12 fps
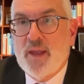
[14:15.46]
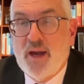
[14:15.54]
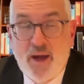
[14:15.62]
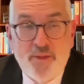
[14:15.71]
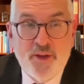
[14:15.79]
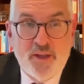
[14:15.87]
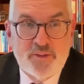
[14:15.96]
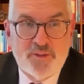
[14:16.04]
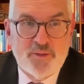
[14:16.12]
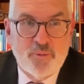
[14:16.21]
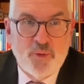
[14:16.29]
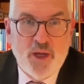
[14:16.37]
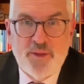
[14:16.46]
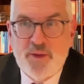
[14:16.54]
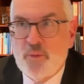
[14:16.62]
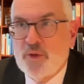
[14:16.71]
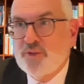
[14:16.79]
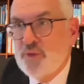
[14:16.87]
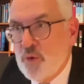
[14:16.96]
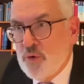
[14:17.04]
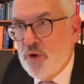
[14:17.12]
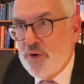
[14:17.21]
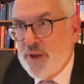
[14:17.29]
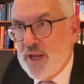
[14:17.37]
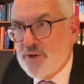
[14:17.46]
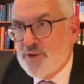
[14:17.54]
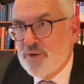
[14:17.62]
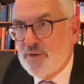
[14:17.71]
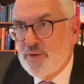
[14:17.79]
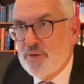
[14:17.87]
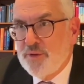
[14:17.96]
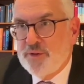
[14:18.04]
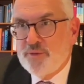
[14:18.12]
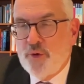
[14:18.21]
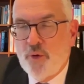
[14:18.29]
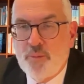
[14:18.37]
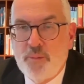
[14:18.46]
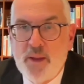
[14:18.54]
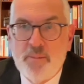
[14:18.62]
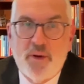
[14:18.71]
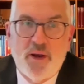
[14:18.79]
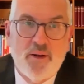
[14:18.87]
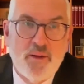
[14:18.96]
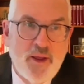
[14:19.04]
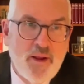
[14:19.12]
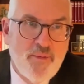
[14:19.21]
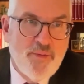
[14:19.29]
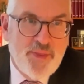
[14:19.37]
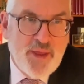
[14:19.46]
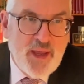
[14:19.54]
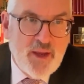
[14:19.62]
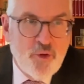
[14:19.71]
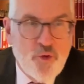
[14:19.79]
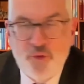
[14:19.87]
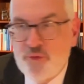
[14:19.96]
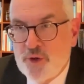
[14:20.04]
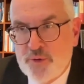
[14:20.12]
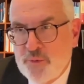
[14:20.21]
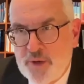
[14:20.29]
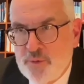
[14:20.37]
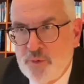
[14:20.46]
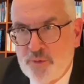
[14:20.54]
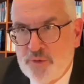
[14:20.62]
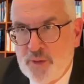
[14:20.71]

others where there was no connection to the stroke people, they could not recruit